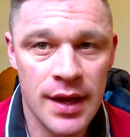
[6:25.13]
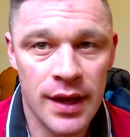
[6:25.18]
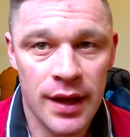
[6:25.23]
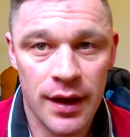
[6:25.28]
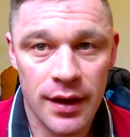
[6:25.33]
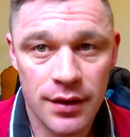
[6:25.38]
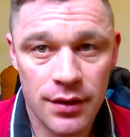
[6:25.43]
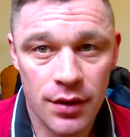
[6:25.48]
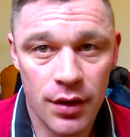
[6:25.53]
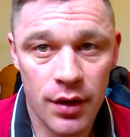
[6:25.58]

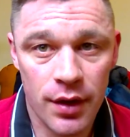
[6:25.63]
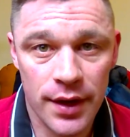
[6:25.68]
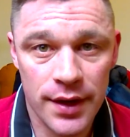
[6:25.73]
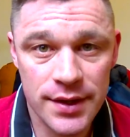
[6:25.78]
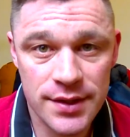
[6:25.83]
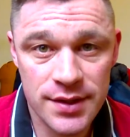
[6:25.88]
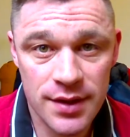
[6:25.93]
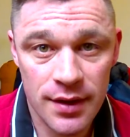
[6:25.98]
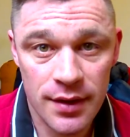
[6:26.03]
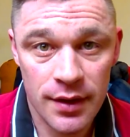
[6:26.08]
And
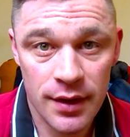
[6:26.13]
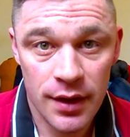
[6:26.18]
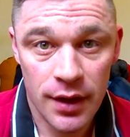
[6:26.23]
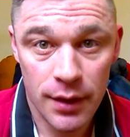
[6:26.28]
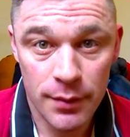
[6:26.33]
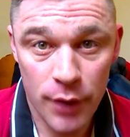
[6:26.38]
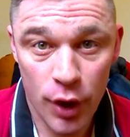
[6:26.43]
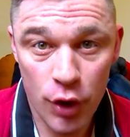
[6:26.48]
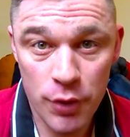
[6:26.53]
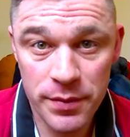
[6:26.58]
guys,
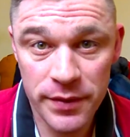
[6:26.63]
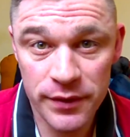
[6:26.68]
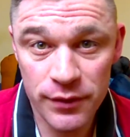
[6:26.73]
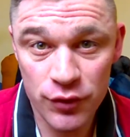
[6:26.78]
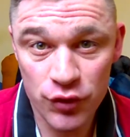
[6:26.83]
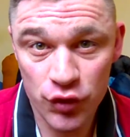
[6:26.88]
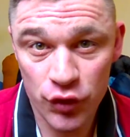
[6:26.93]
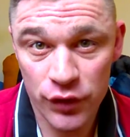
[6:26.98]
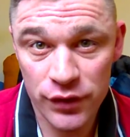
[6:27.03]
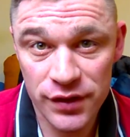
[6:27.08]
I'm hoping you're
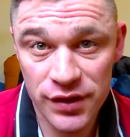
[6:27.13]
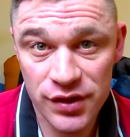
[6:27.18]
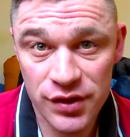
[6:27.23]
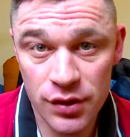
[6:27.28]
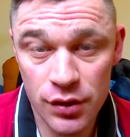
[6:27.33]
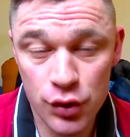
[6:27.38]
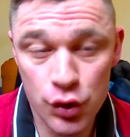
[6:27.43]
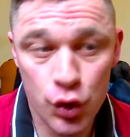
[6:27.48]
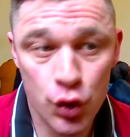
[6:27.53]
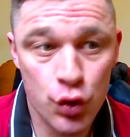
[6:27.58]
enjoying
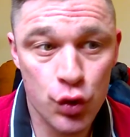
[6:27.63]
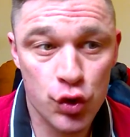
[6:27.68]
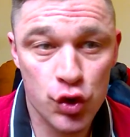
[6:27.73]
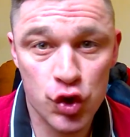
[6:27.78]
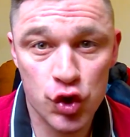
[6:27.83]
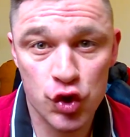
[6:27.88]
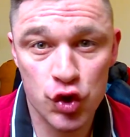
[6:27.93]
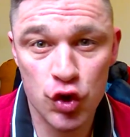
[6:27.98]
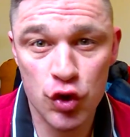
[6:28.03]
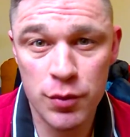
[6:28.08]
this new
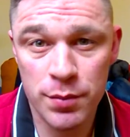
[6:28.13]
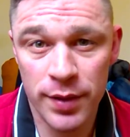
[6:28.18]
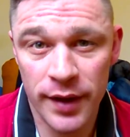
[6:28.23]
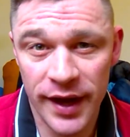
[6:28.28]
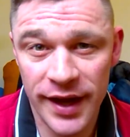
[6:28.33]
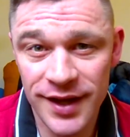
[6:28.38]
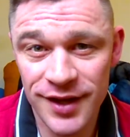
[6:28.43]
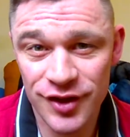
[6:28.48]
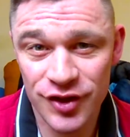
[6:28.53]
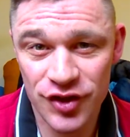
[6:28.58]
super
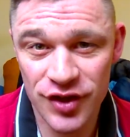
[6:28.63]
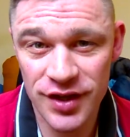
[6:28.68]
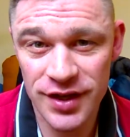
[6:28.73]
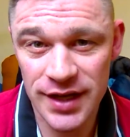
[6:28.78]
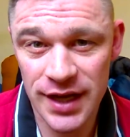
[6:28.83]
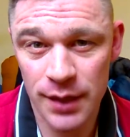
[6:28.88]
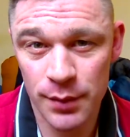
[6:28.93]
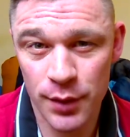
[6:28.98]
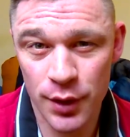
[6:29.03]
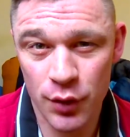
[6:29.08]
HD
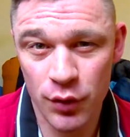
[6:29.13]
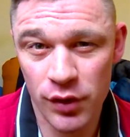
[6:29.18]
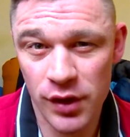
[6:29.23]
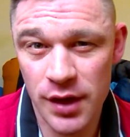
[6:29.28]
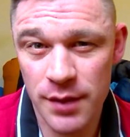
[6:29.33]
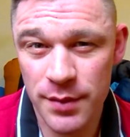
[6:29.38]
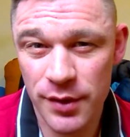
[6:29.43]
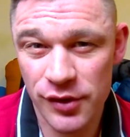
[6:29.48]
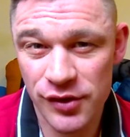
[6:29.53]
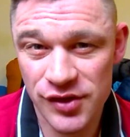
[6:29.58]
camera
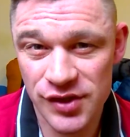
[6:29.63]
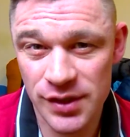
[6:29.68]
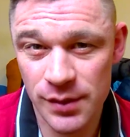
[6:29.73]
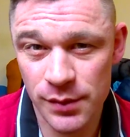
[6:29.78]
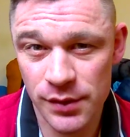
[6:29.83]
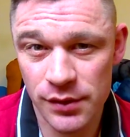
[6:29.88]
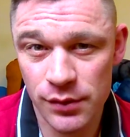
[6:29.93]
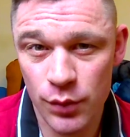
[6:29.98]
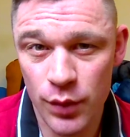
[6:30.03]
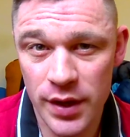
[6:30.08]
quality, because some
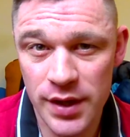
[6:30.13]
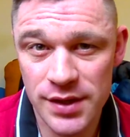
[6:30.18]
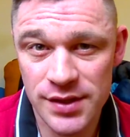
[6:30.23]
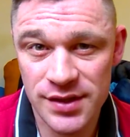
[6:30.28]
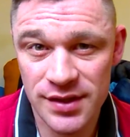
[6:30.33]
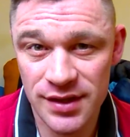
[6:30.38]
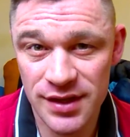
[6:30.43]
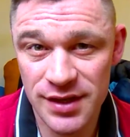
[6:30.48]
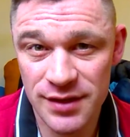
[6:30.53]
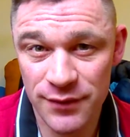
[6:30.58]
of the ways
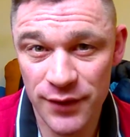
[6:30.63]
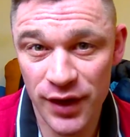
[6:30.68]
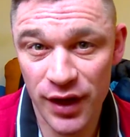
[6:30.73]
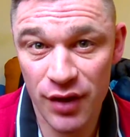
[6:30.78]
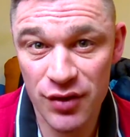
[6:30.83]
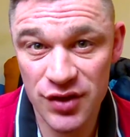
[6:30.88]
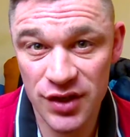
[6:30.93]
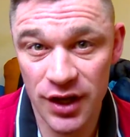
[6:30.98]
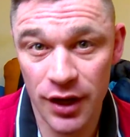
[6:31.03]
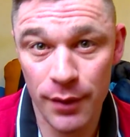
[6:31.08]
that these
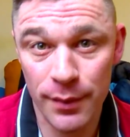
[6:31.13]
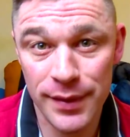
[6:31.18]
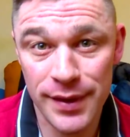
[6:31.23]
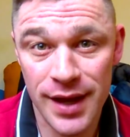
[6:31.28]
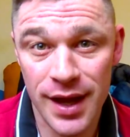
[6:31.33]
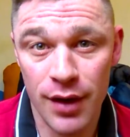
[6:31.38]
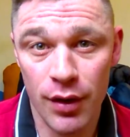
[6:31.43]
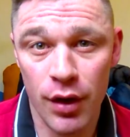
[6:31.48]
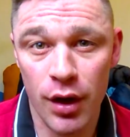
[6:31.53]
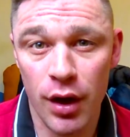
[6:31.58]
videos are coming
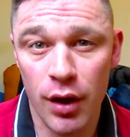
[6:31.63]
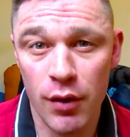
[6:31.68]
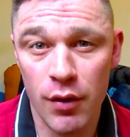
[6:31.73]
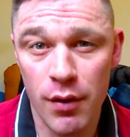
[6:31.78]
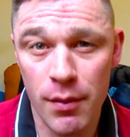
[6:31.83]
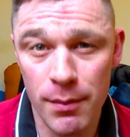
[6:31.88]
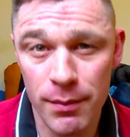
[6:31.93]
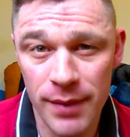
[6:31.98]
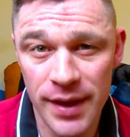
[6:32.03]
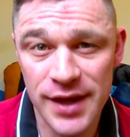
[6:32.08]
out are
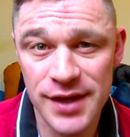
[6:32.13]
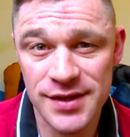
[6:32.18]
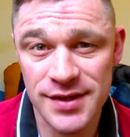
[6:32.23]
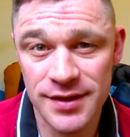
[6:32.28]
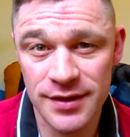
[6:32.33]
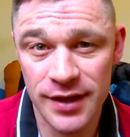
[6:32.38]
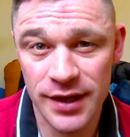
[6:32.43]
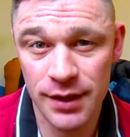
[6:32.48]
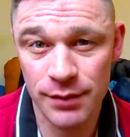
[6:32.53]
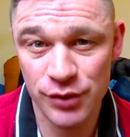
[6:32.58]

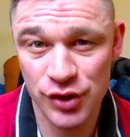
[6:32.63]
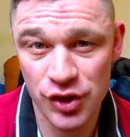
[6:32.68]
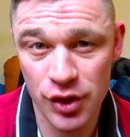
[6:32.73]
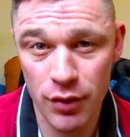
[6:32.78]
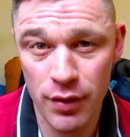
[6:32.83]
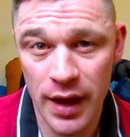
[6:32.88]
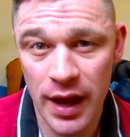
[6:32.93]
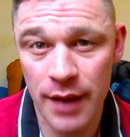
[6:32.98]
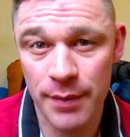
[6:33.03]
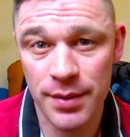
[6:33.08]
amazing, and I'm
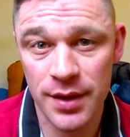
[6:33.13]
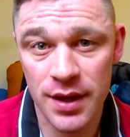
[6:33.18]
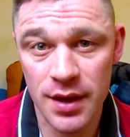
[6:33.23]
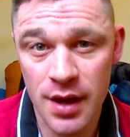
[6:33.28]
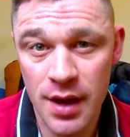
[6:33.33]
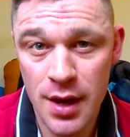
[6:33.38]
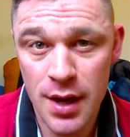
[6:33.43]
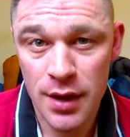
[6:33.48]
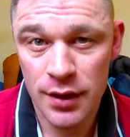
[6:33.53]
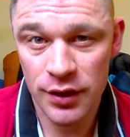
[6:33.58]
so happy
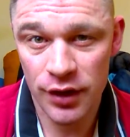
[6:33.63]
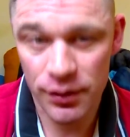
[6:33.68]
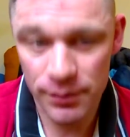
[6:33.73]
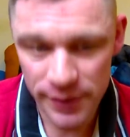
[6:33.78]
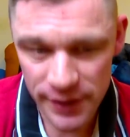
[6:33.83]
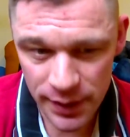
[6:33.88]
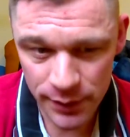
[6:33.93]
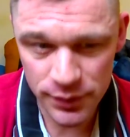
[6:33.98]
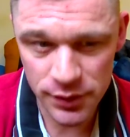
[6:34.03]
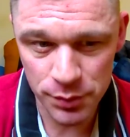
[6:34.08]
that I've
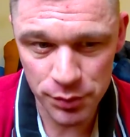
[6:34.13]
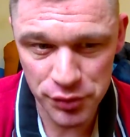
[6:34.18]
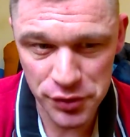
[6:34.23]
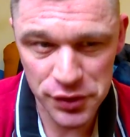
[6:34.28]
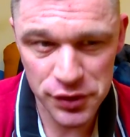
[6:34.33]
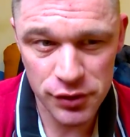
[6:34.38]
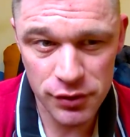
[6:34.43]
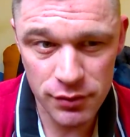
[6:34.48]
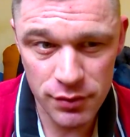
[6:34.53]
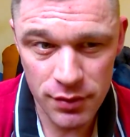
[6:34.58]
been able to
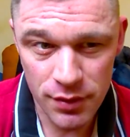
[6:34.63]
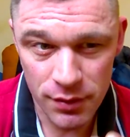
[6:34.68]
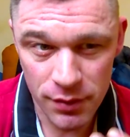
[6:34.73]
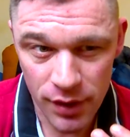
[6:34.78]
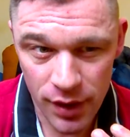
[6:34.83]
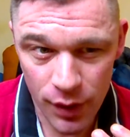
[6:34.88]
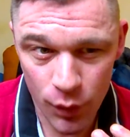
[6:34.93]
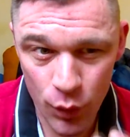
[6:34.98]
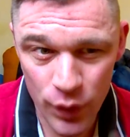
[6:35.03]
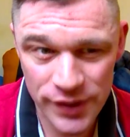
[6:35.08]
bring you
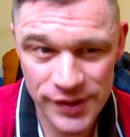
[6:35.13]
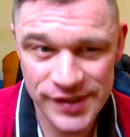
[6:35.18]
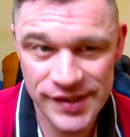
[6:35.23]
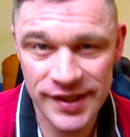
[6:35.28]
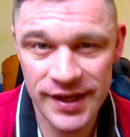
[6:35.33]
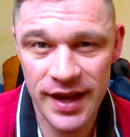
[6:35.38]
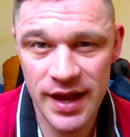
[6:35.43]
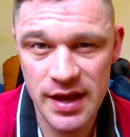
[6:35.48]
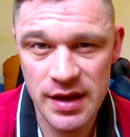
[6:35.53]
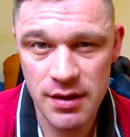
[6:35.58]
once
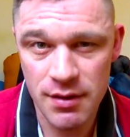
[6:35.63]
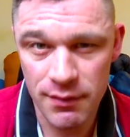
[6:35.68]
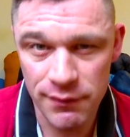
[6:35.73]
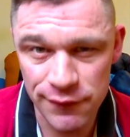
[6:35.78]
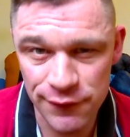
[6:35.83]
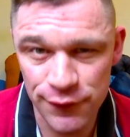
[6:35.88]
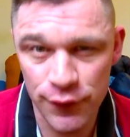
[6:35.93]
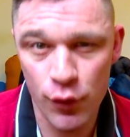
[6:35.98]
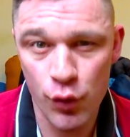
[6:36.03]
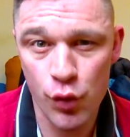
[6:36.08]
again
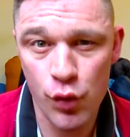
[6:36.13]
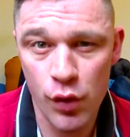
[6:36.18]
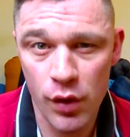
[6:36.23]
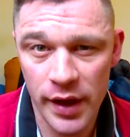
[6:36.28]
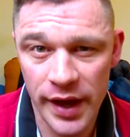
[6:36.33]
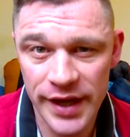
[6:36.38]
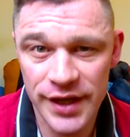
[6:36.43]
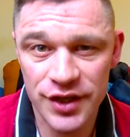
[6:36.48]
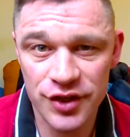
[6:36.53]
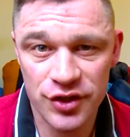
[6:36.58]
full
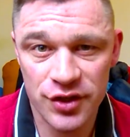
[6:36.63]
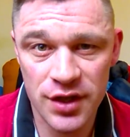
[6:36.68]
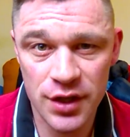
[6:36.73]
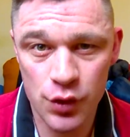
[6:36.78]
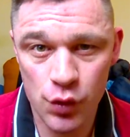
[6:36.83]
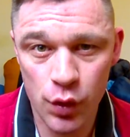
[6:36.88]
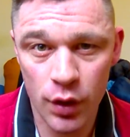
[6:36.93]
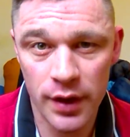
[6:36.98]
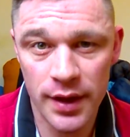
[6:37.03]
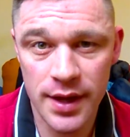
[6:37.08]
HD
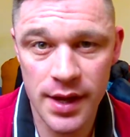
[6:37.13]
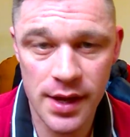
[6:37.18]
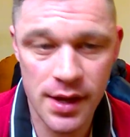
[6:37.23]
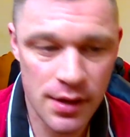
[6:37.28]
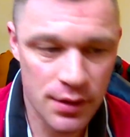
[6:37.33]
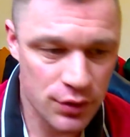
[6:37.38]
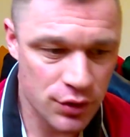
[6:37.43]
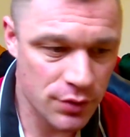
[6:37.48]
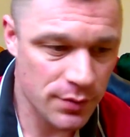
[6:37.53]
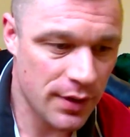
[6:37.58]
quality
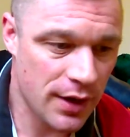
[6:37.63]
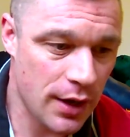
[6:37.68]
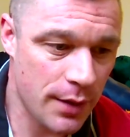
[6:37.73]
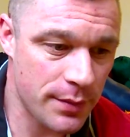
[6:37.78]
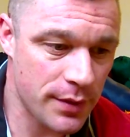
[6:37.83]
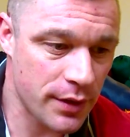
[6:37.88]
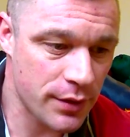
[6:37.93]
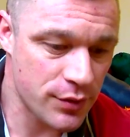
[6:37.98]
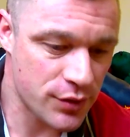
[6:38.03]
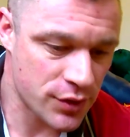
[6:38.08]
to my
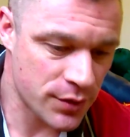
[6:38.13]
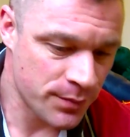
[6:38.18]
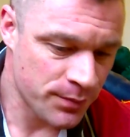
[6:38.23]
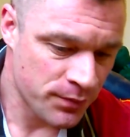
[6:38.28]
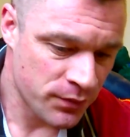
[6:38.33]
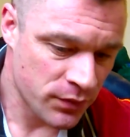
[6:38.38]
uploads.